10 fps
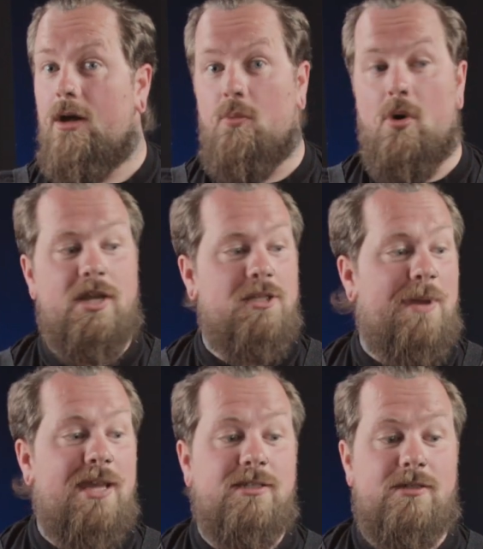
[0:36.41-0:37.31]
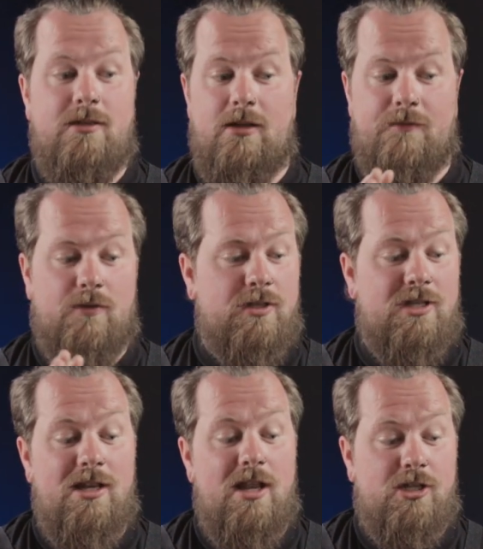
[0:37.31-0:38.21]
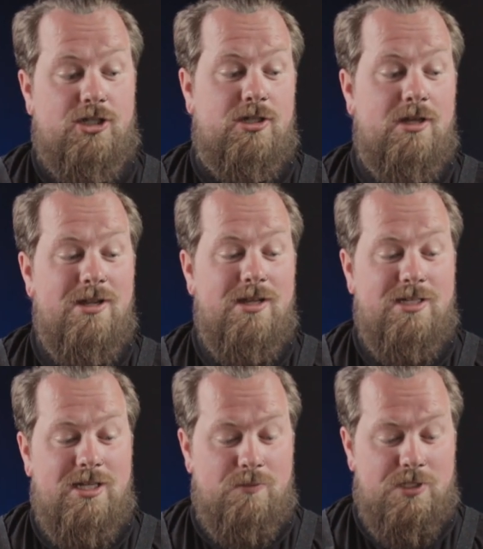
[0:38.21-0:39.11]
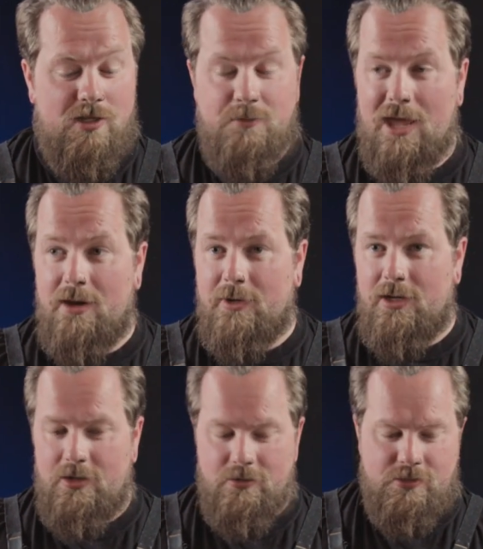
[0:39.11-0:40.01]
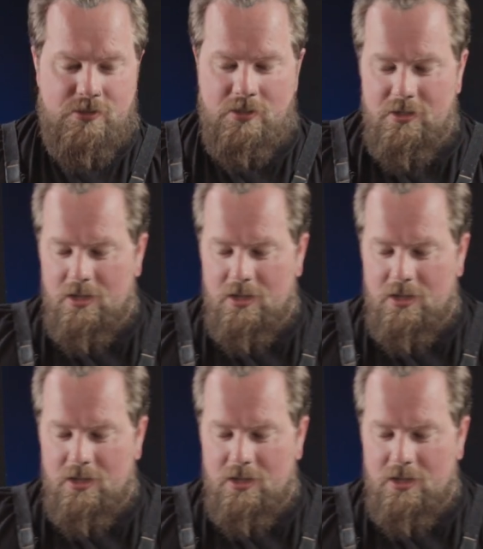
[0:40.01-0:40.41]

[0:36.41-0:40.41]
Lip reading: A wok is best. I've got this lush, deep chef's pan I'm gonna use.